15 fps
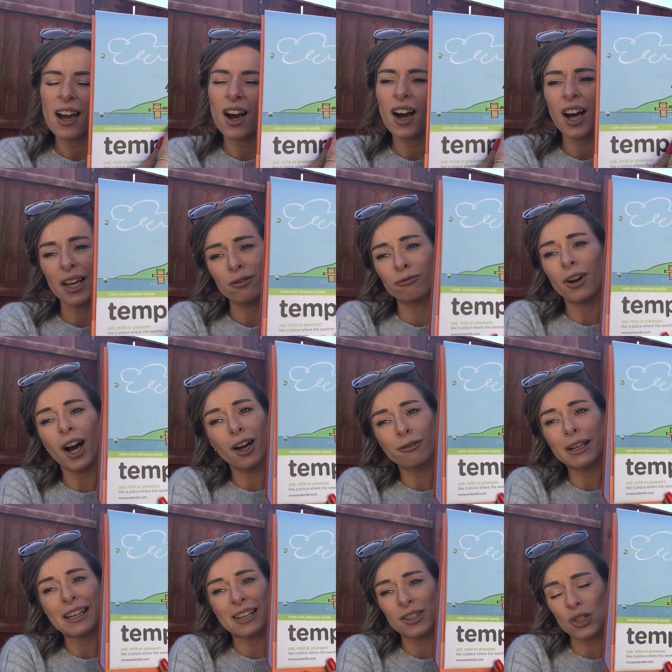I
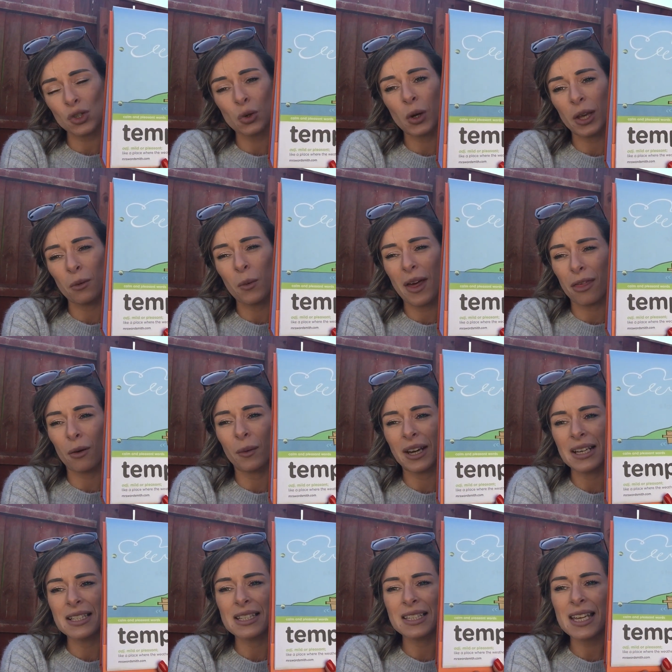really enjoy weather when
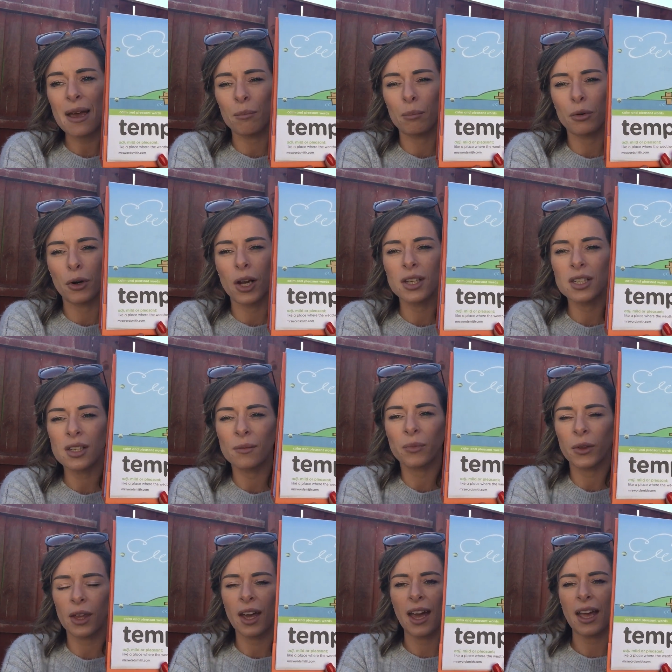it's temperate.
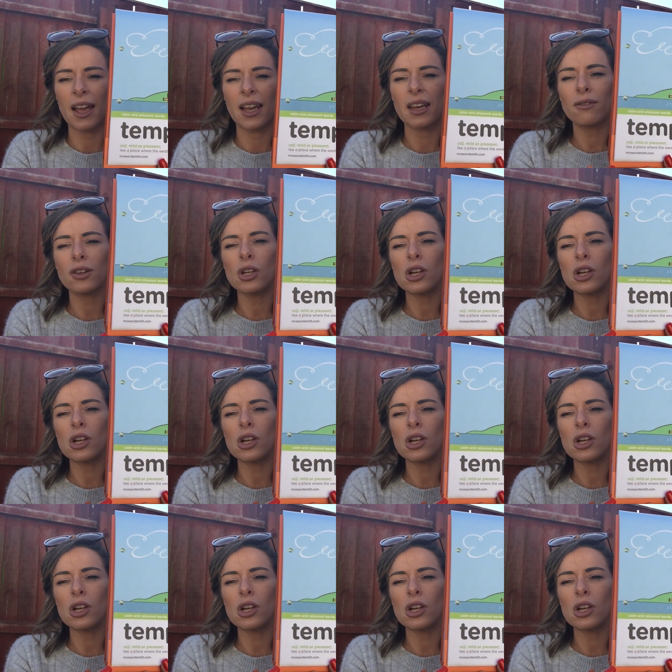Okay, and if you